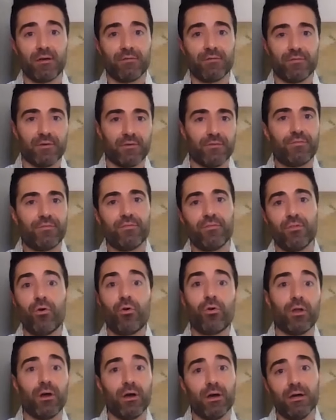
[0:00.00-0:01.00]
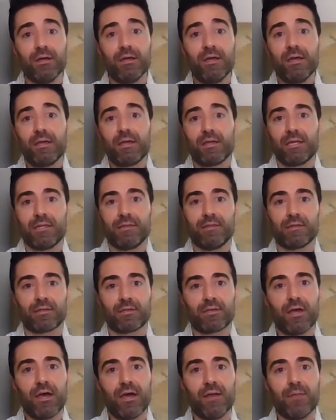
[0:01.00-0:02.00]
of the flora in the
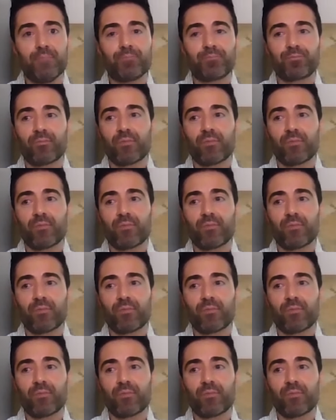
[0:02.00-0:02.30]
gut.